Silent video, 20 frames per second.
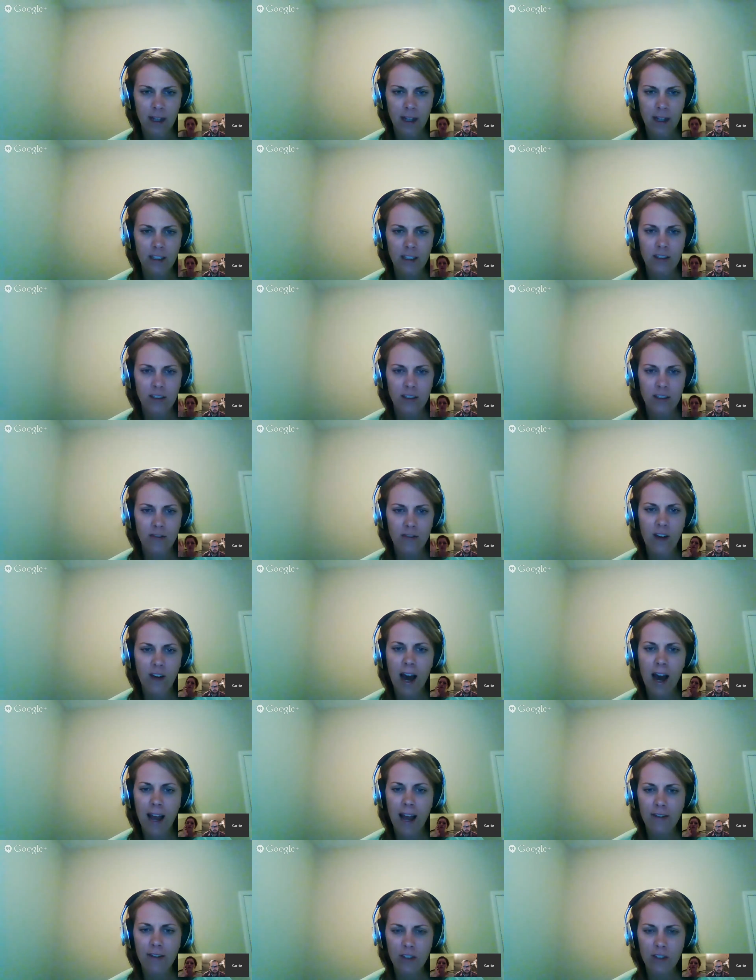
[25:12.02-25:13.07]
there's
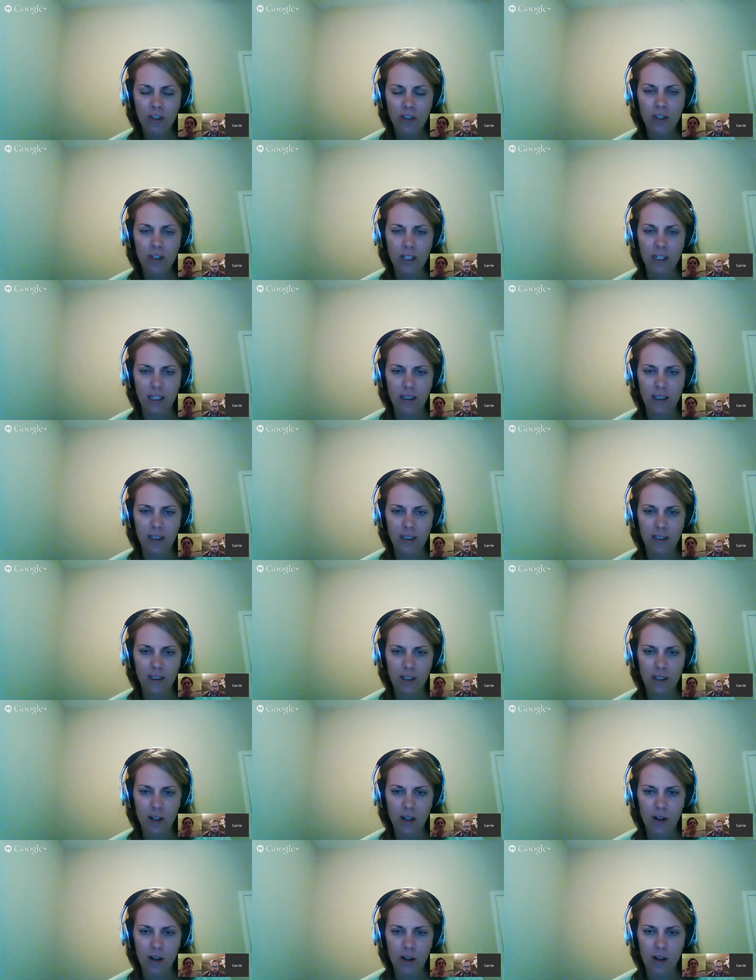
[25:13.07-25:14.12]
5 students.
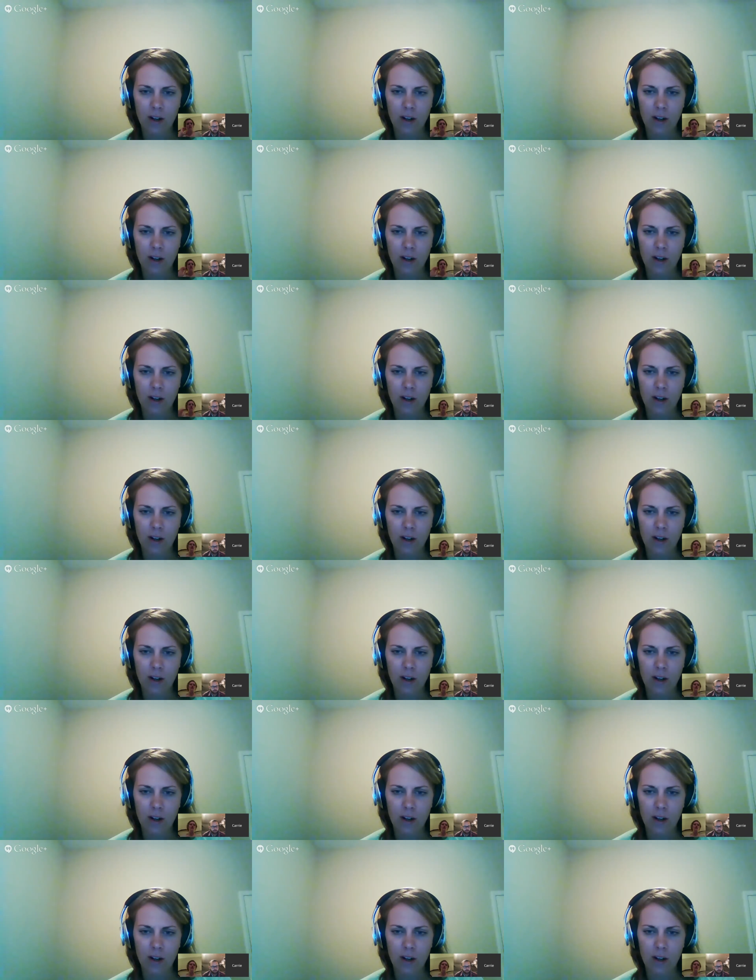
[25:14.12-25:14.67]
So do you think